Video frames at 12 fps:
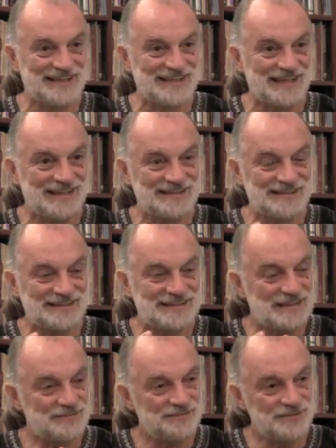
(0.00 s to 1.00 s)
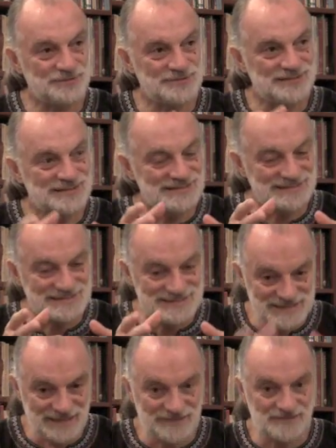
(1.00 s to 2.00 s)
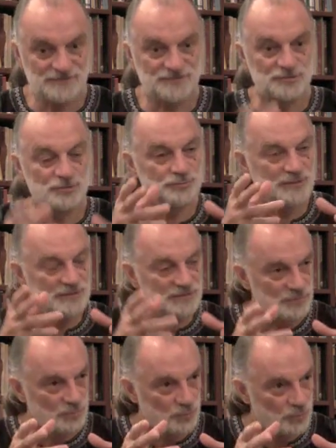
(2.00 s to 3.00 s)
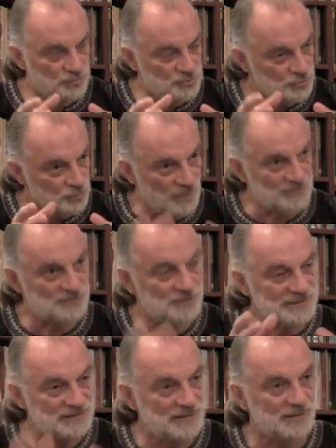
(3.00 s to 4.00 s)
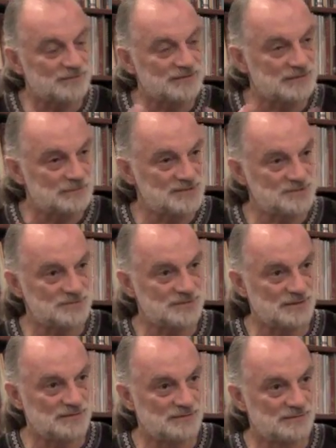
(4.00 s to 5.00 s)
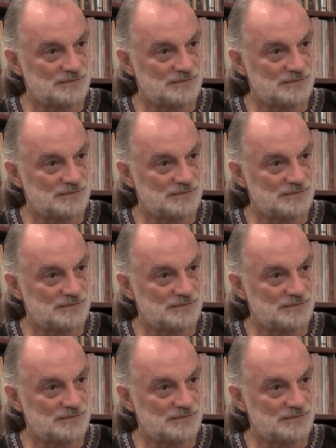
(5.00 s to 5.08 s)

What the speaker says: can give you the incentive to want to be done with the misery.